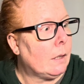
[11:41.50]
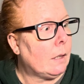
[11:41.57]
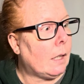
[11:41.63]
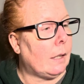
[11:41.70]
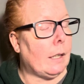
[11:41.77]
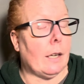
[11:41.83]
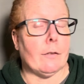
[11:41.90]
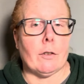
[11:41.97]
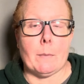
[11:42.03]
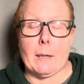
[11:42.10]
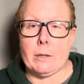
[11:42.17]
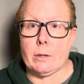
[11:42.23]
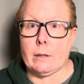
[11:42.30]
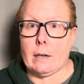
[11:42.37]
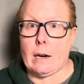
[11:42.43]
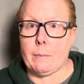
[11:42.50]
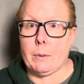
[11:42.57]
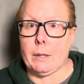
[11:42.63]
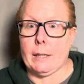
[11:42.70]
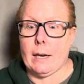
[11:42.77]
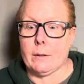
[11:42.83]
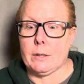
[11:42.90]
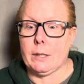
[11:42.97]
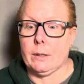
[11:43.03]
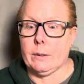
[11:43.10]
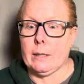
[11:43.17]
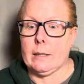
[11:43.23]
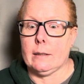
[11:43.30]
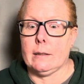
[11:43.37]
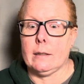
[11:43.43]
the information that I'm putting out too,
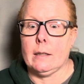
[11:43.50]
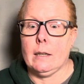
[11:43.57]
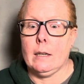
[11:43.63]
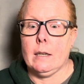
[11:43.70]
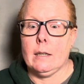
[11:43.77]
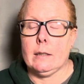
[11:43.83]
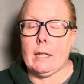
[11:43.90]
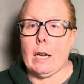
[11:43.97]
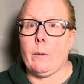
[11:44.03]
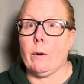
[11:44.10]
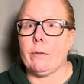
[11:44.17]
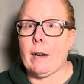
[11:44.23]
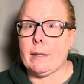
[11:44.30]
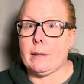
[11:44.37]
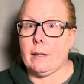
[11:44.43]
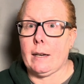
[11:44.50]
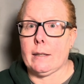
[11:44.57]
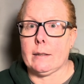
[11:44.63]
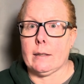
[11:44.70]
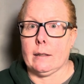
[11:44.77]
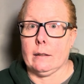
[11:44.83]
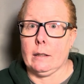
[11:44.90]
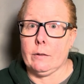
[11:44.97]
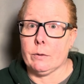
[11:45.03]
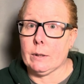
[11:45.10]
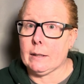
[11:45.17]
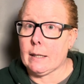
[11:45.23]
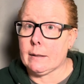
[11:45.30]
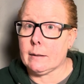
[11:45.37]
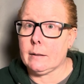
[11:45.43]
is take what resonates and leave what
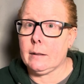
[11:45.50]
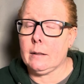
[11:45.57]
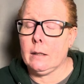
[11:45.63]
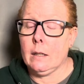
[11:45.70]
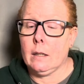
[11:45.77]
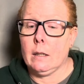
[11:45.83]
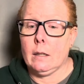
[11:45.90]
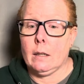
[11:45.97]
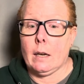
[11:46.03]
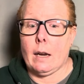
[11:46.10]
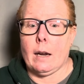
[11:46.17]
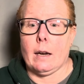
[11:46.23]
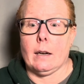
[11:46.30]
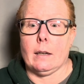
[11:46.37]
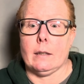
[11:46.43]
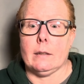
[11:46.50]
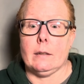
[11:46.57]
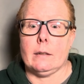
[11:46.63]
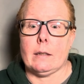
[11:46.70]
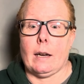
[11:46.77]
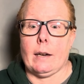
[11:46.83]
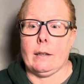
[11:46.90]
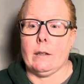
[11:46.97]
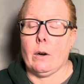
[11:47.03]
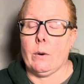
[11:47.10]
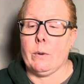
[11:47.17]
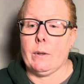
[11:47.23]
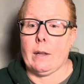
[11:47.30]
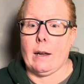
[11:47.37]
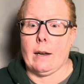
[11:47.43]
doesn't. And I
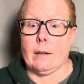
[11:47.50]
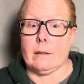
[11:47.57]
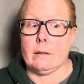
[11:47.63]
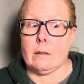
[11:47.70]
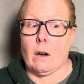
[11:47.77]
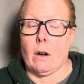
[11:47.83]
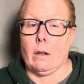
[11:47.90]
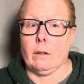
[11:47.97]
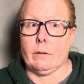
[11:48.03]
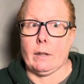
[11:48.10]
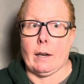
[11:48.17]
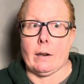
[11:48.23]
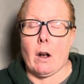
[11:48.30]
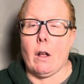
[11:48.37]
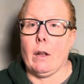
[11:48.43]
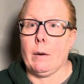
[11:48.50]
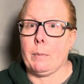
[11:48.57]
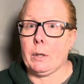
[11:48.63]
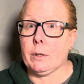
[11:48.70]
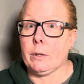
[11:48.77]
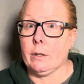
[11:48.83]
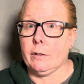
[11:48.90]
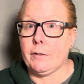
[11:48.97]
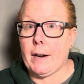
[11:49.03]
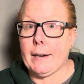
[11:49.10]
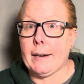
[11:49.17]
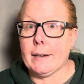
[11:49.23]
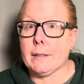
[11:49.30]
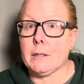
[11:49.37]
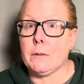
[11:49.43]
know that they call it personal
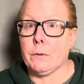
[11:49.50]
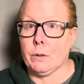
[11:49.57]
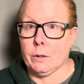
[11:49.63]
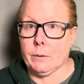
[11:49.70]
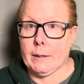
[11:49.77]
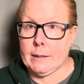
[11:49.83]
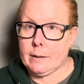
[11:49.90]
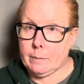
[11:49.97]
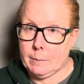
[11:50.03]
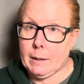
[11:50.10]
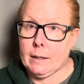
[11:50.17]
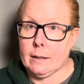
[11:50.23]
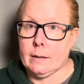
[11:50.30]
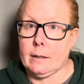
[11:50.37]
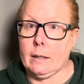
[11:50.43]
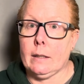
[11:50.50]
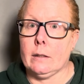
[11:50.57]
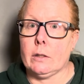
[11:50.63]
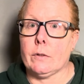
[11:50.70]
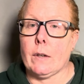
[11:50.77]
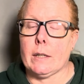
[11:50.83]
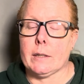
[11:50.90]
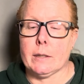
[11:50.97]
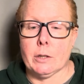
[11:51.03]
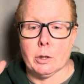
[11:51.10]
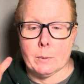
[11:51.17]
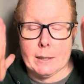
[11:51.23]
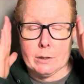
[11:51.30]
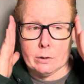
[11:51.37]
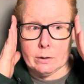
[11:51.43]
finance for a reason, because each of our
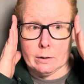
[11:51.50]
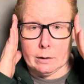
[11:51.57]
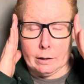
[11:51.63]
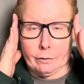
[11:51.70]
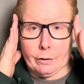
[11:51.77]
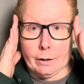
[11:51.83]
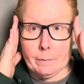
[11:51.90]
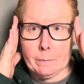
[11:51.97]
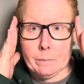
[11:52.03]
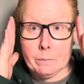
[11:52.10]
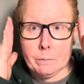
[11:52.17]
situations are different.